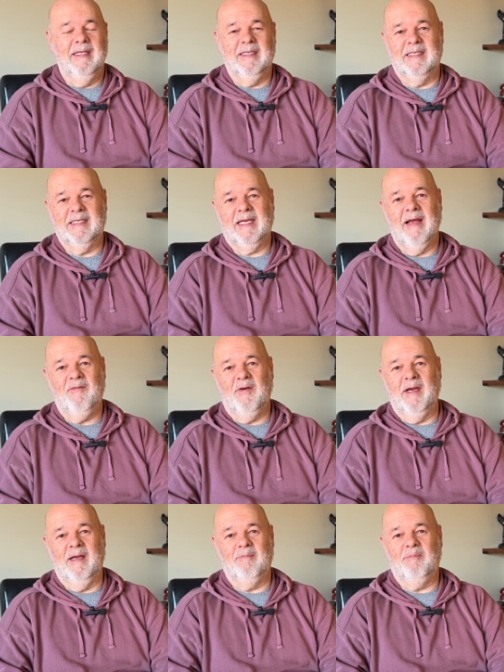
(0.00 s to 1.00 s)

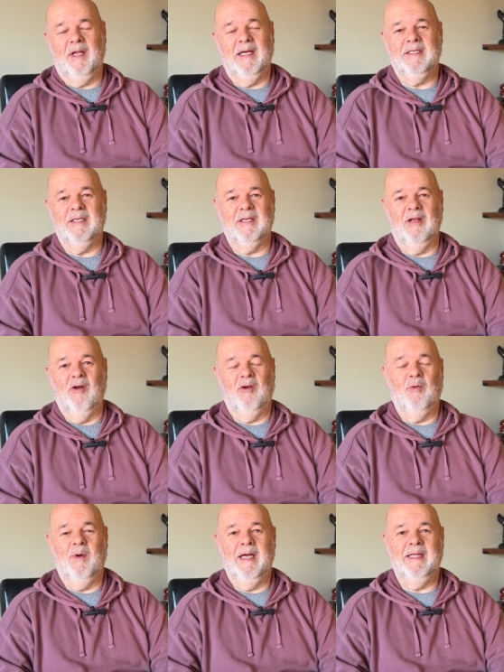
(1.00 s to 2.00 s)
discovering places along
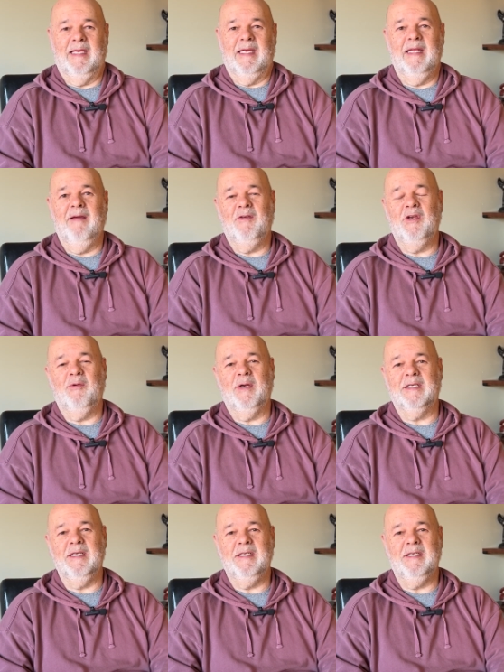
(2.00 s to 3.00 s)
the way that you never knew
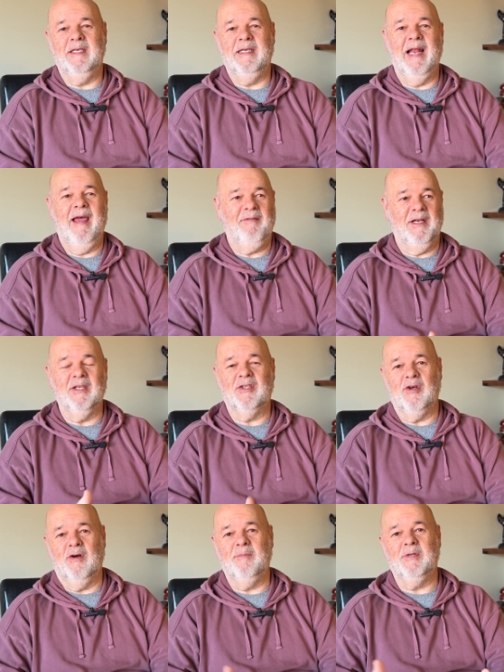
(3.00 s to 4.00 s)
existed and having the
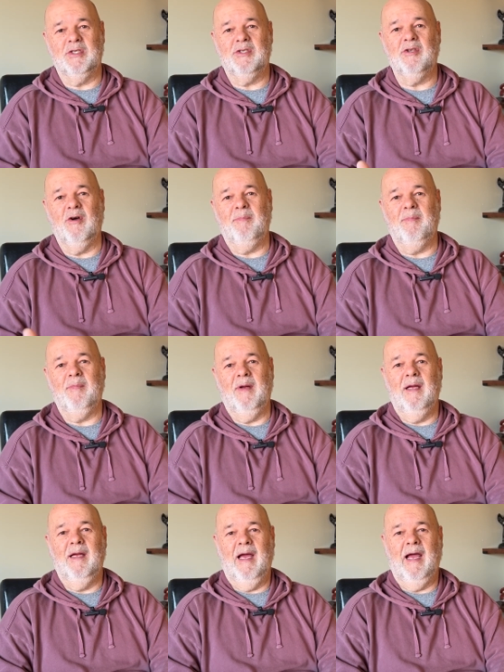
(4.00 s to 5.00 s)
time to stop
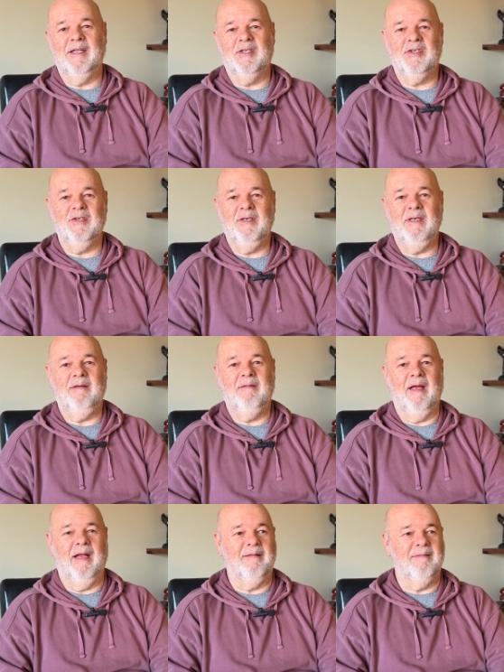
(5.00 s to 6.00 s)
and see
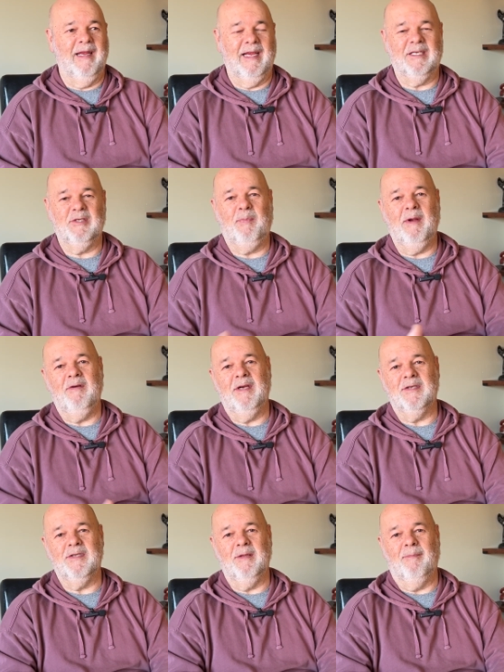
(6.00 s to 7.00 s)
and
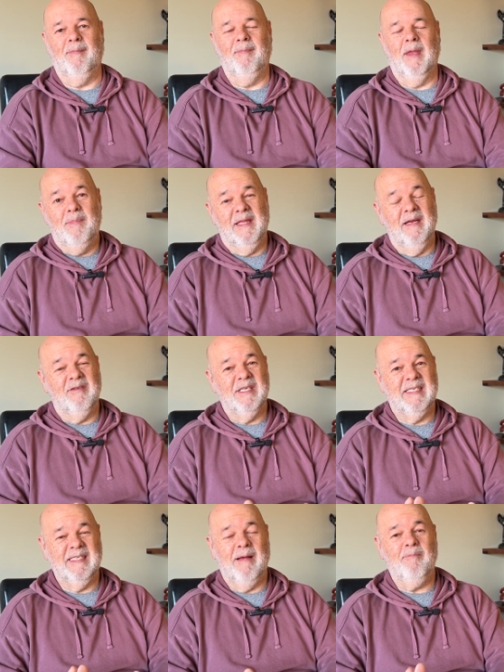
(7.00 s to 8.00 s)
experience them. But there are
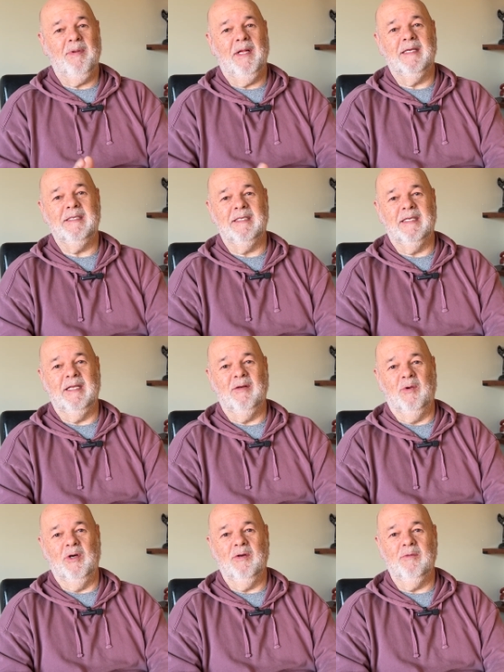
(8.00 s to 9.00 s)
some places in the
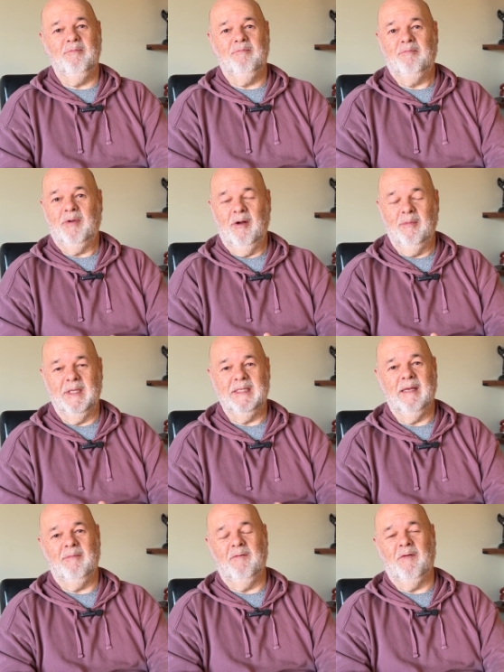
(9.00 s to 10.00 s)
world, probably
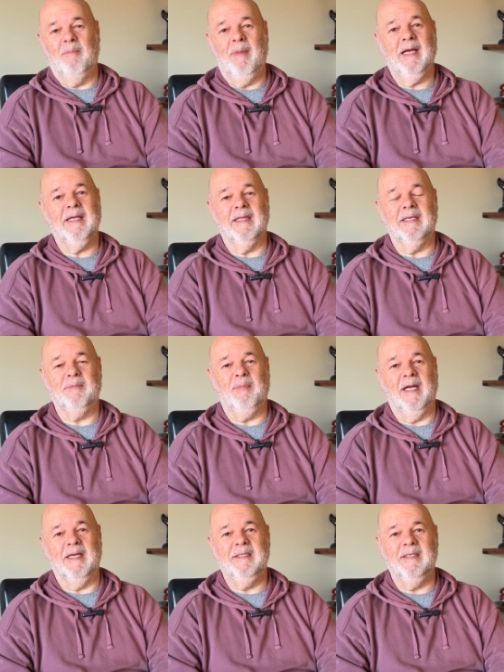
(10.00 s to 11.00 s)
some of your bucket list
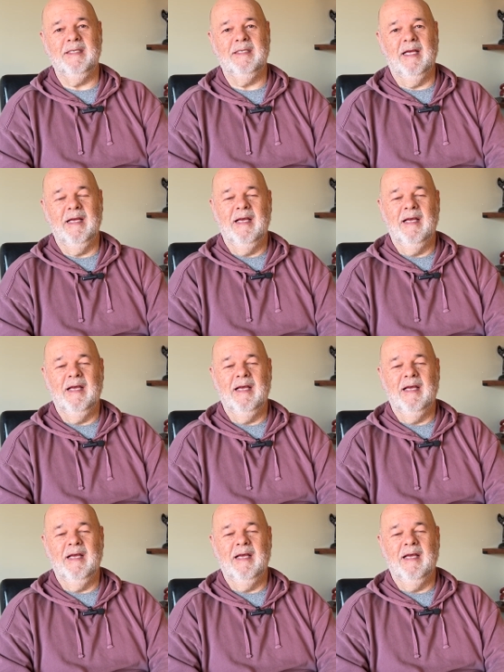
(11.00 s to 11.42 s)
places,